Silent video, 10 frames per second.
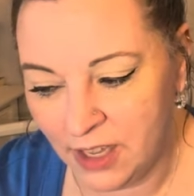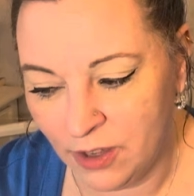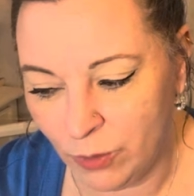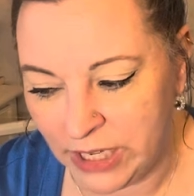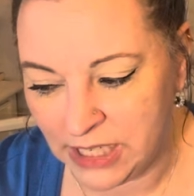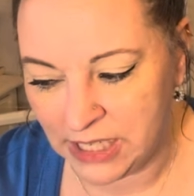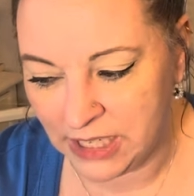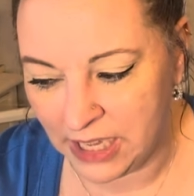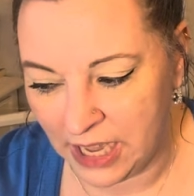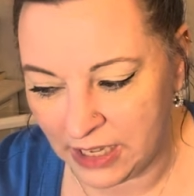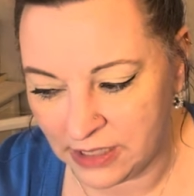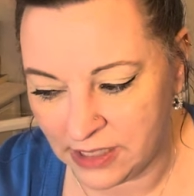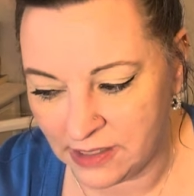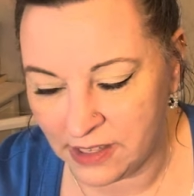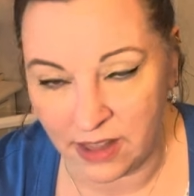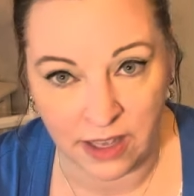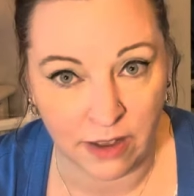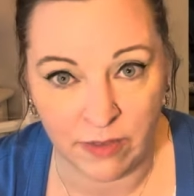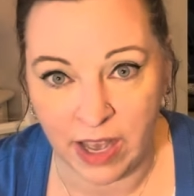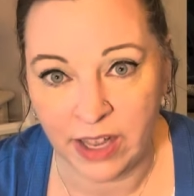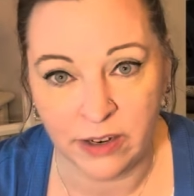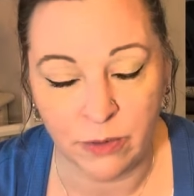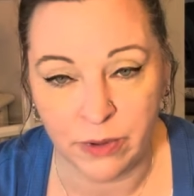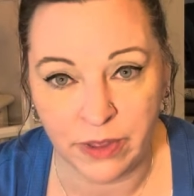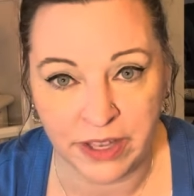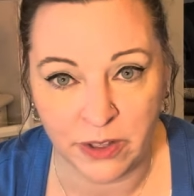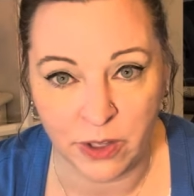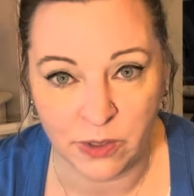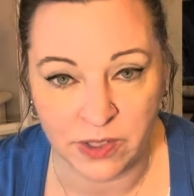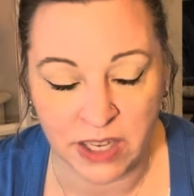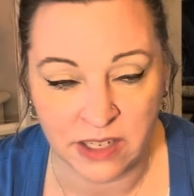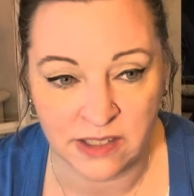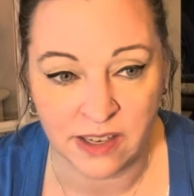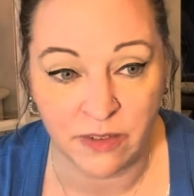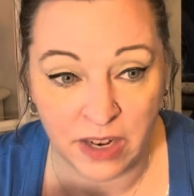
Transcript: White teen cactus, I think I've added with like clothesline and stuff.